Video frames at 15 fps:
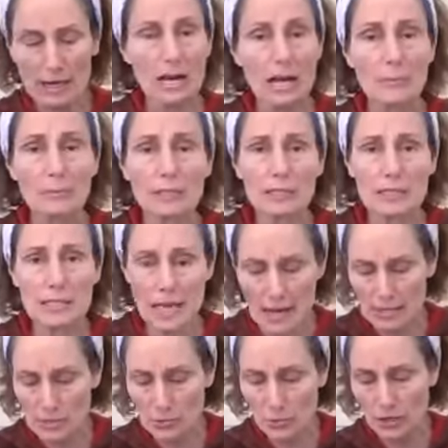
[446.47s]
in a couple of
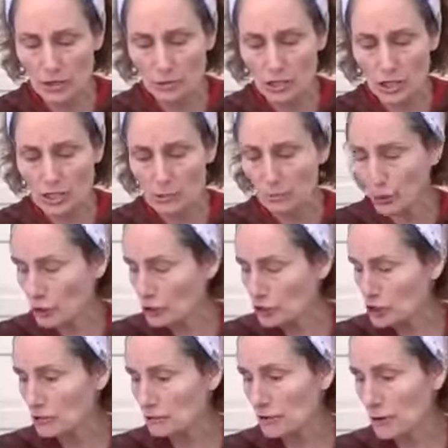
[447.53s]
days, what you just
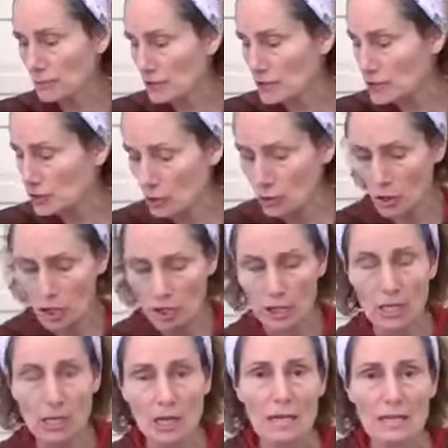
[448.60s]
purchased from the
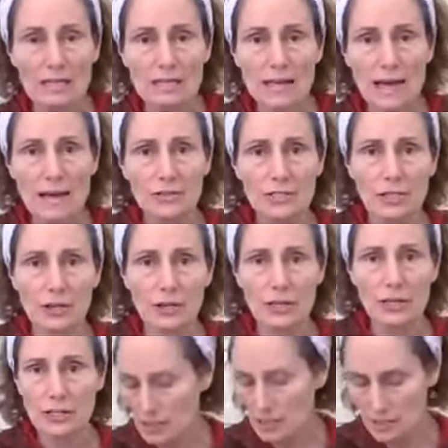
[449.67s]
store is now
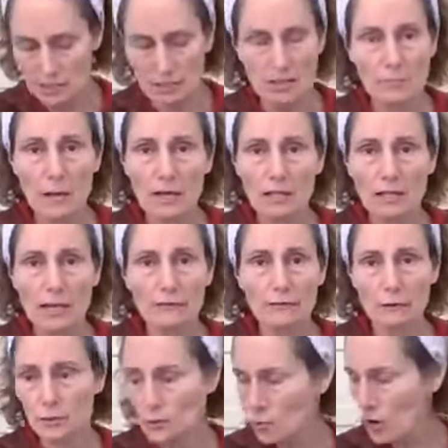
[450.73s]
starting to smell like
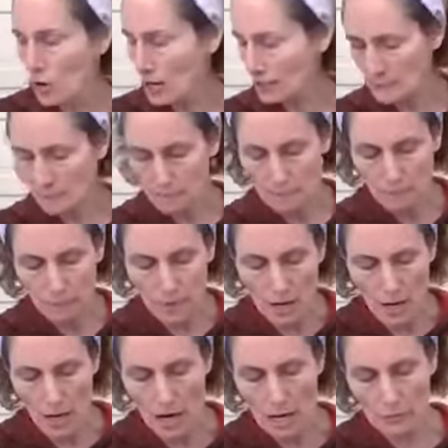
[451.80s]
fruit wine
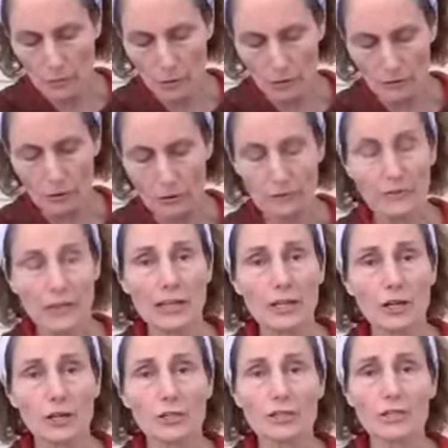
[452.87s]
or fruit
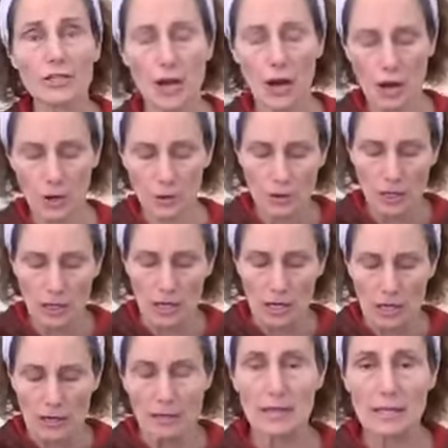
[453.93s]
vinegar. So
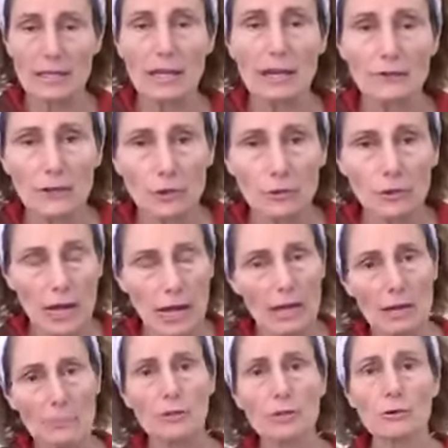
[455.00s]
if you
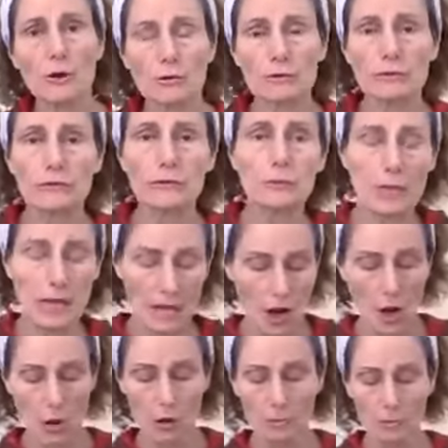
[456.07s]
cut up your own fruit at
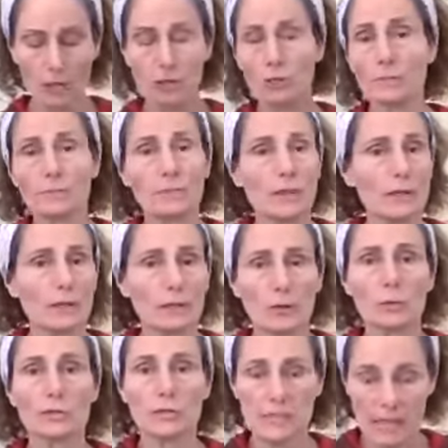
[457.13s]
home,
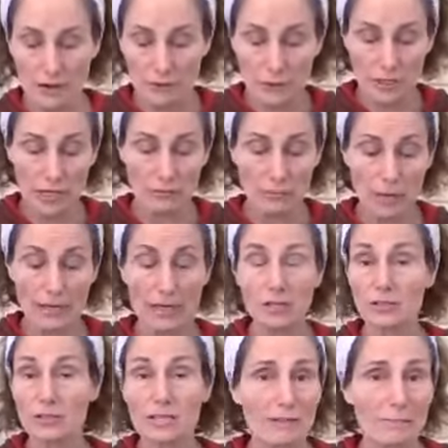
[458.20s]
you will save yourself money.
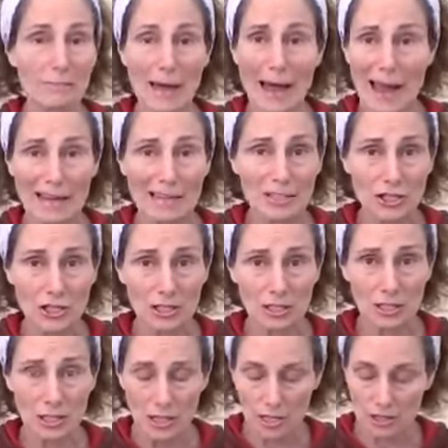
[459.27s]
You'll save
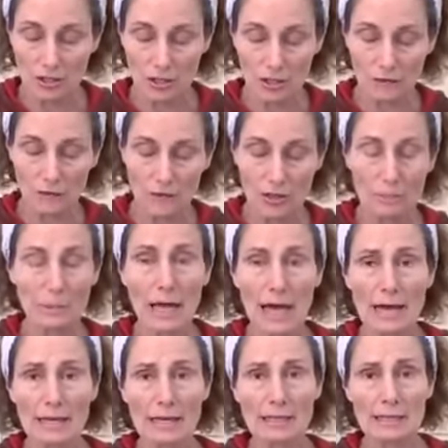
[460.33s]
packaging. It's good for the
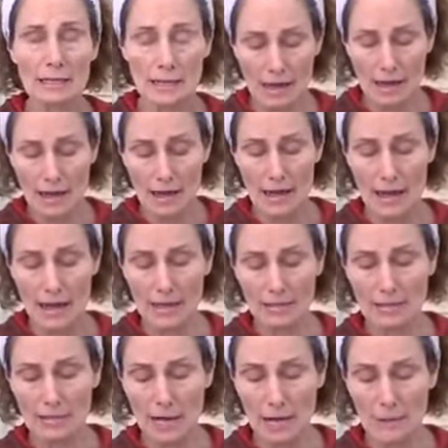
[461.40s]
planet,
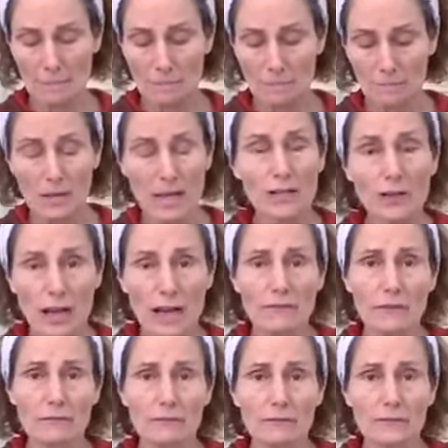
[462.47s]
and you'll
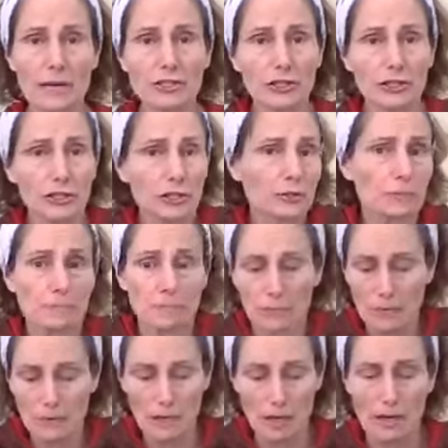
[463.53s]
have a fresher
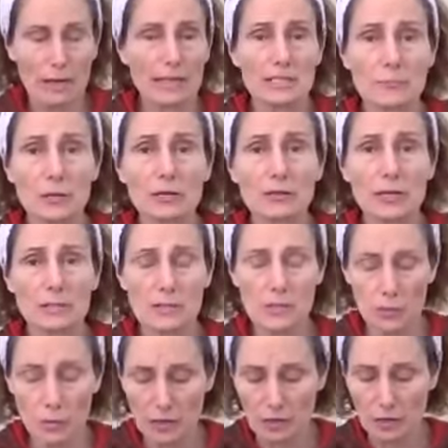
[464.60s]

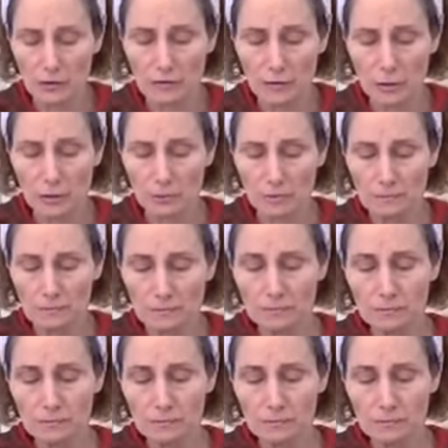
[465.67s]
experience with your food.